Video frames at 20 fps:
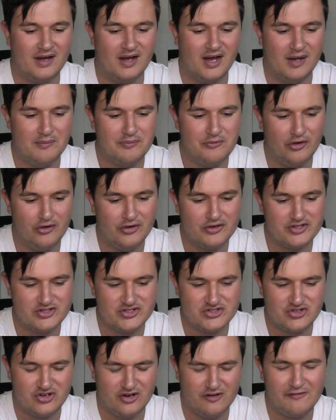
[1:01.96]
I'm not
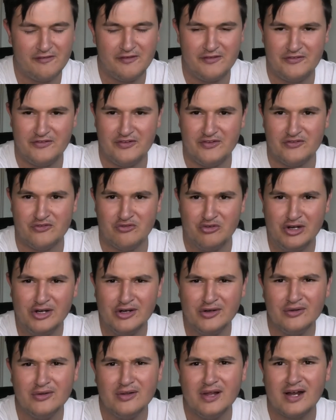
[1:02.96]
sure if this is
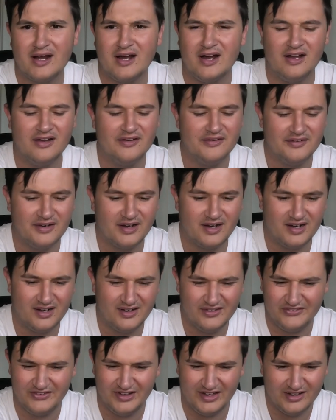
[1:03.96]
real, I
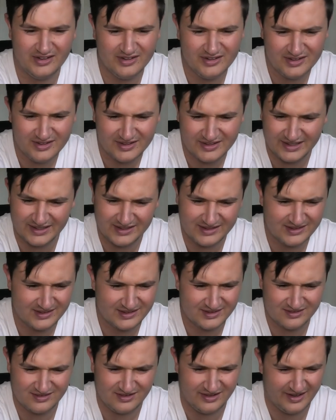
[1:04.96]
can't tell. It
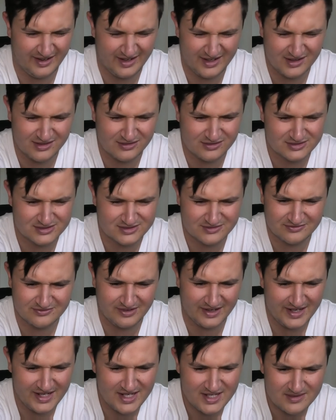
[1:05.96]
kind of looks
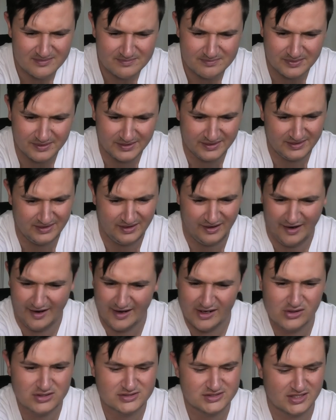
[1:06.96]
fake, but
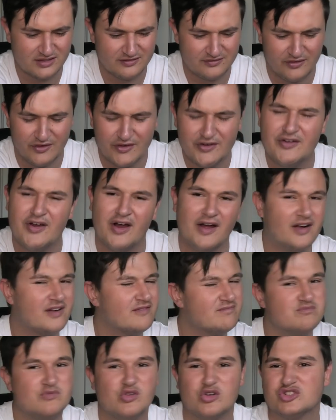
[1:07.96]
kind of looks like a photo,
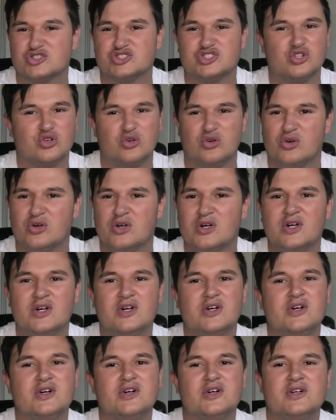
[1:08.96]
I'm not sure.
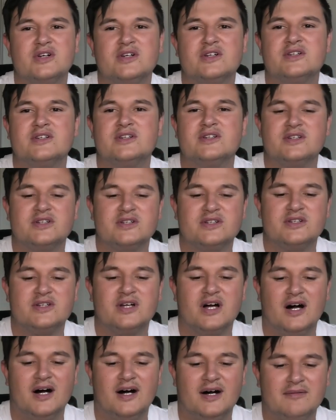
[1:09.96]

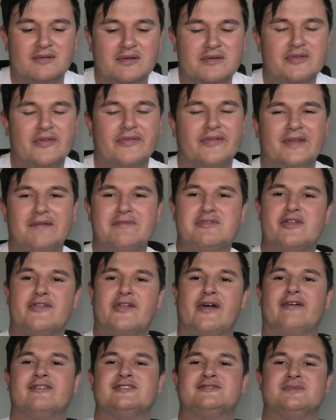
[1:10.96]
Let me know in
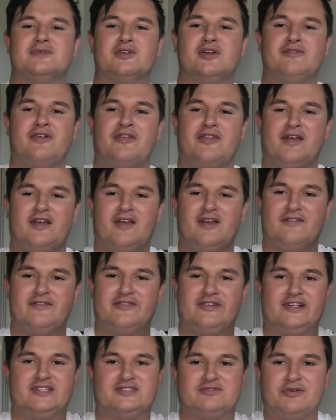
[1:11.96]
the comments below if you think
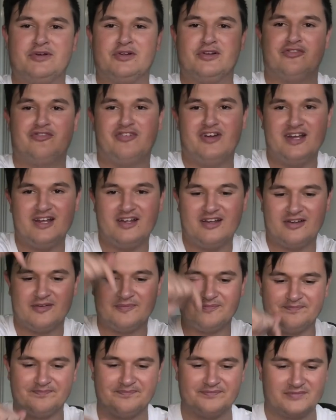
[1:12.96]
it's real or fake.
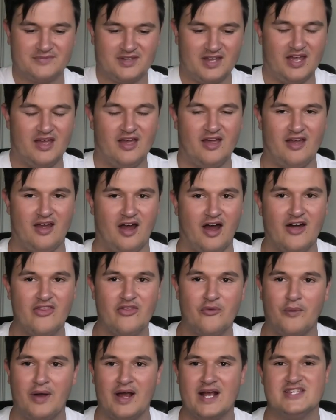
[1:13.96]

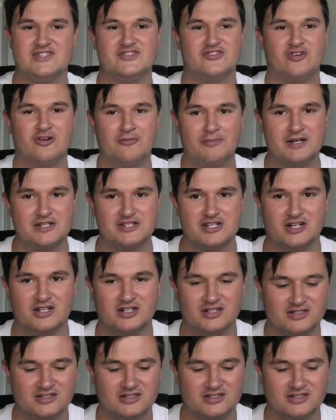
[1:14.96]
Either way, it's a cool picture.